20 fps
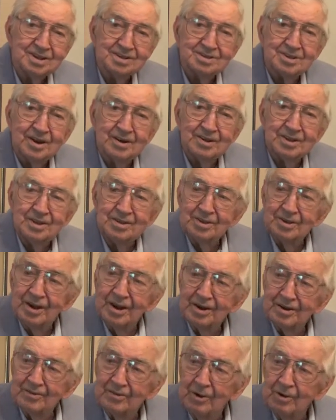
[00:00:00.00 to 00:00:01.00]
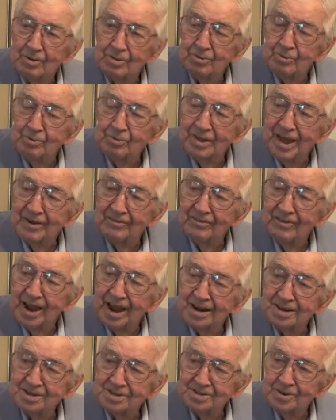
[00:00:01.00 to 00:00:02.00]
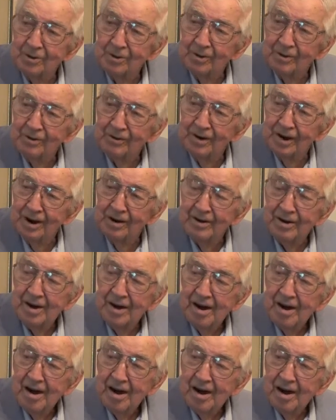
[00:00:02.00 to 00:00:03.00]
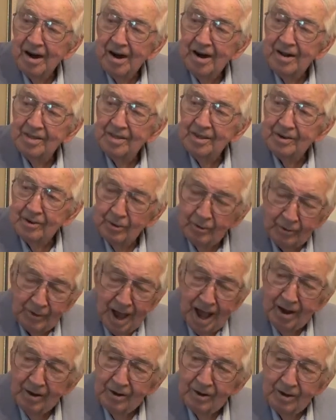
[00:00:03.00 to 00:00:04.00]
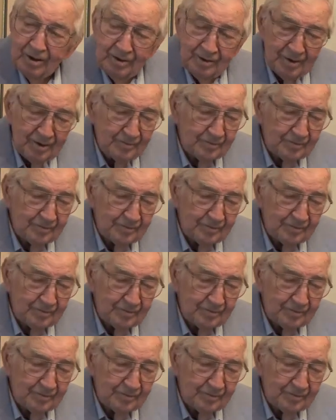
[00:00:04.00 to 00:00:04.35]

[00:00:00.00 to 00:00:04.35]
He's either gonna go through that fence or the corral